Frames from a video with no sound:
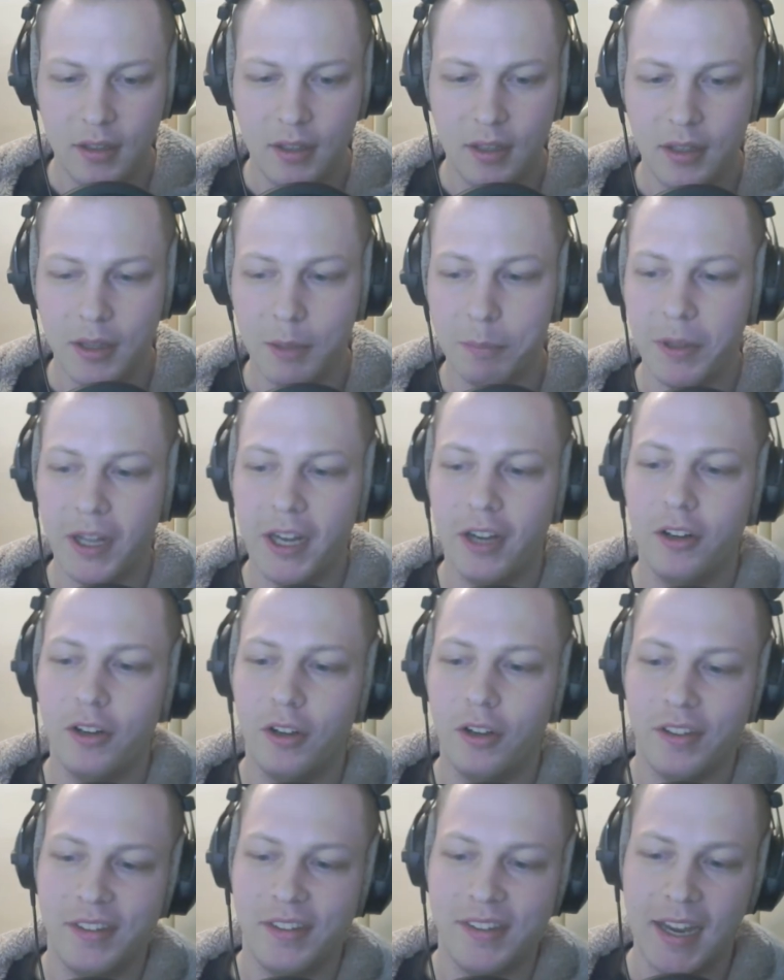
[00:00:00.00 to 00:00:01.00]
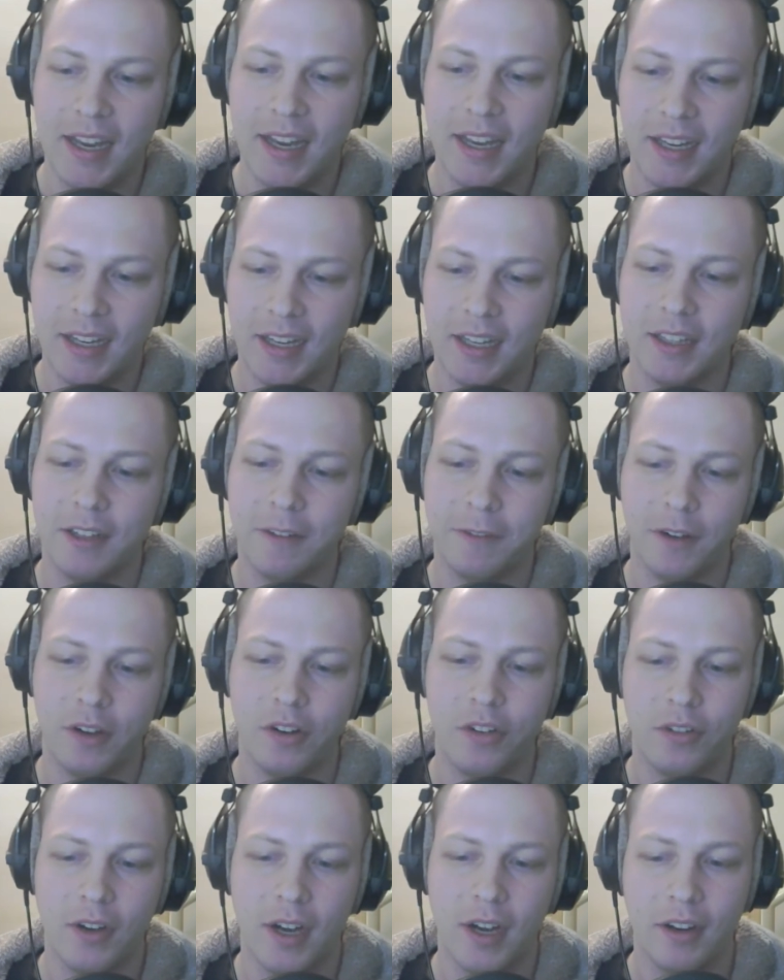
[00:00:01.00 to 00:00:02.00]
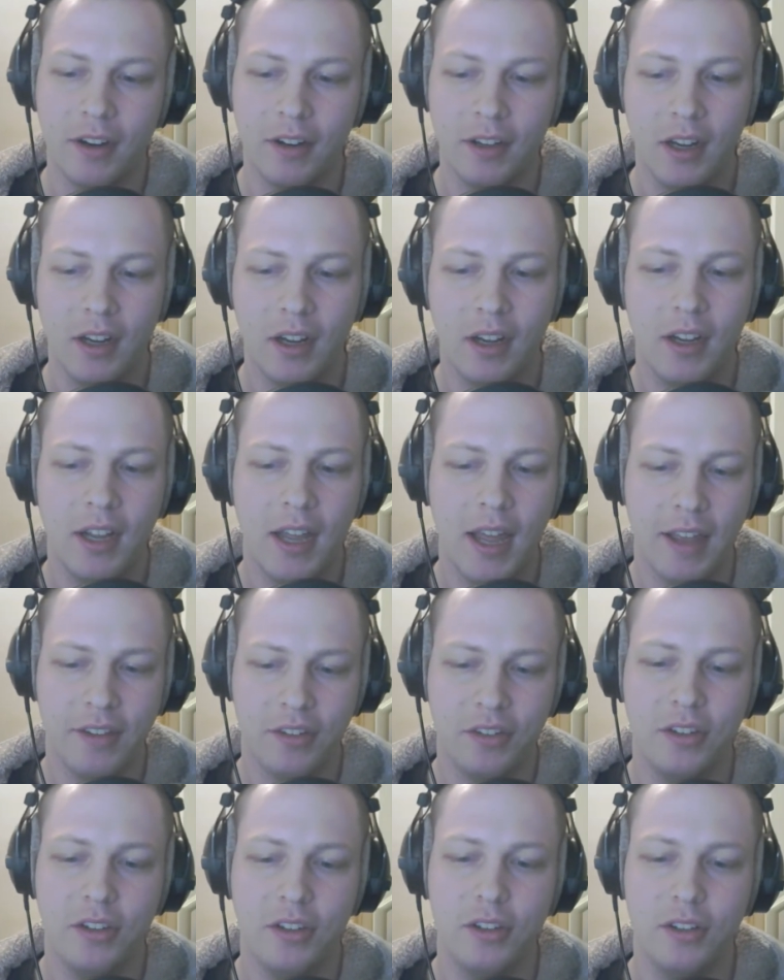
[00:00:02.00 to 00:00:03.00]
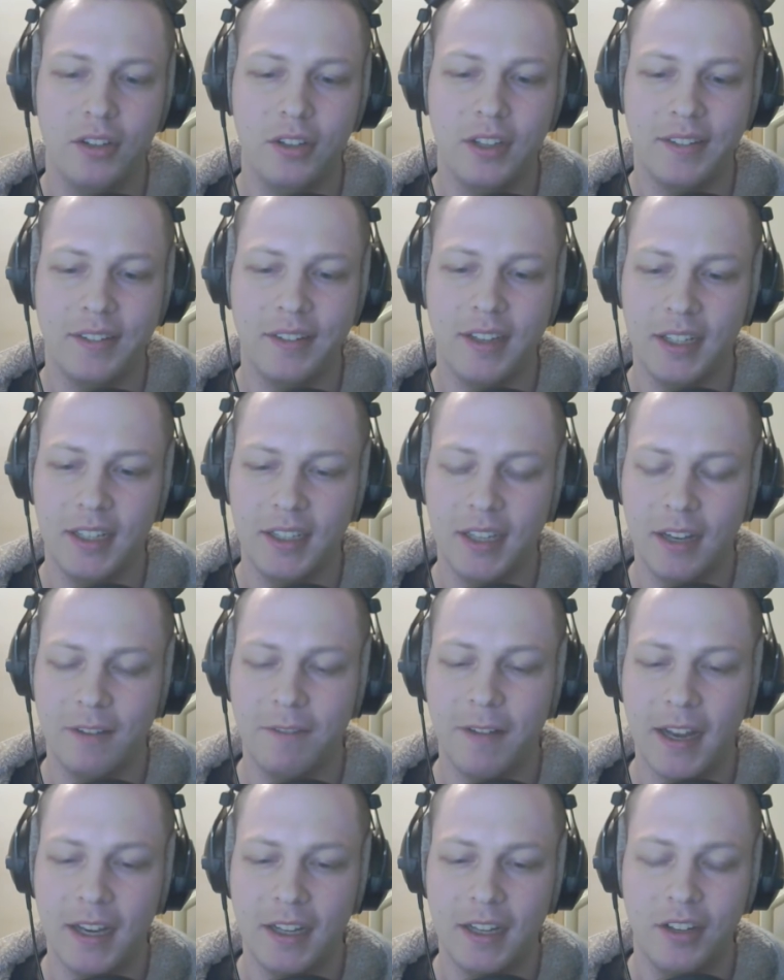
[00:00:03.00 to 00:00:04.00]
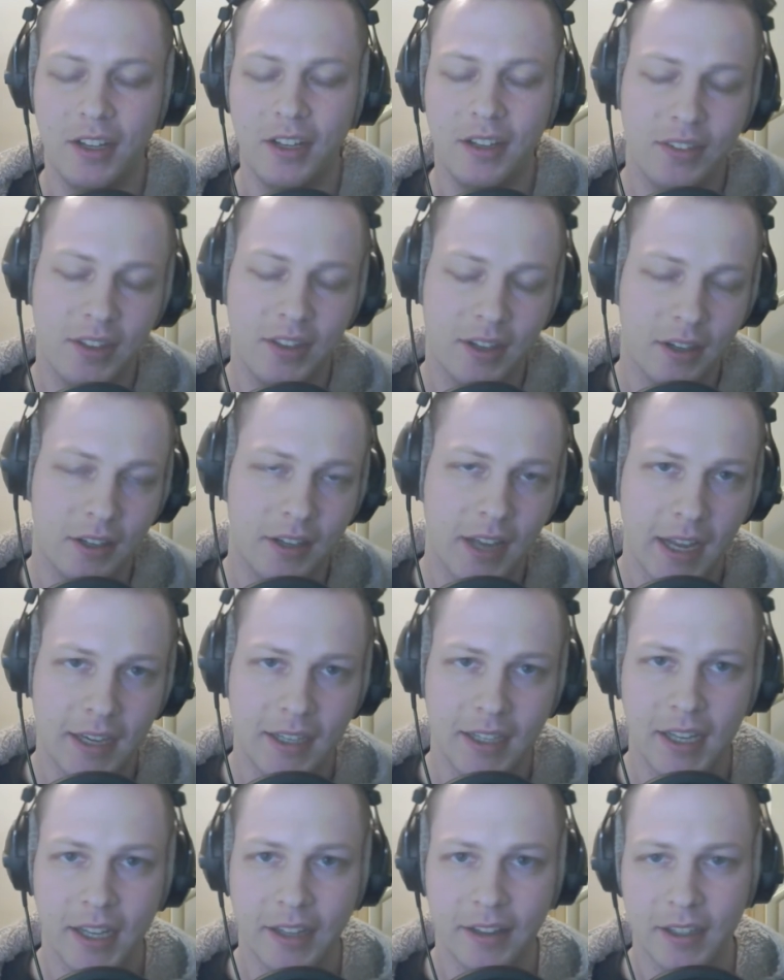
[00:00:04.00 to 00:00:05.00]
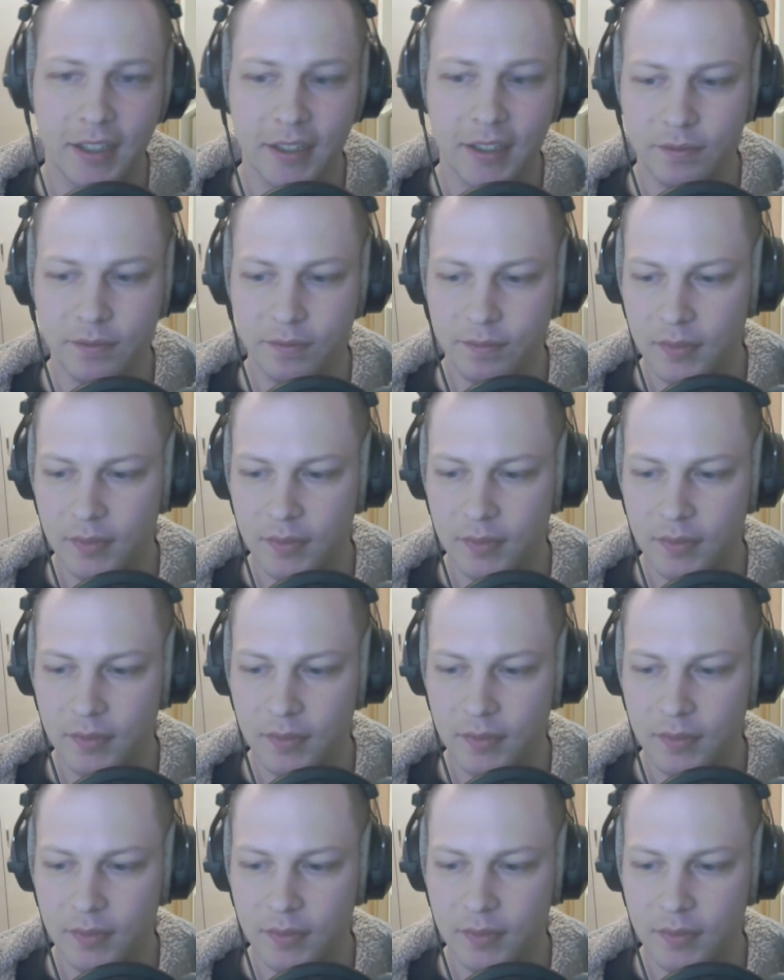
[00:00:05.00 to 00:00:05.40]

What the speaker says: The player who goes second in the first round has 2 distinct advantages that are tied together.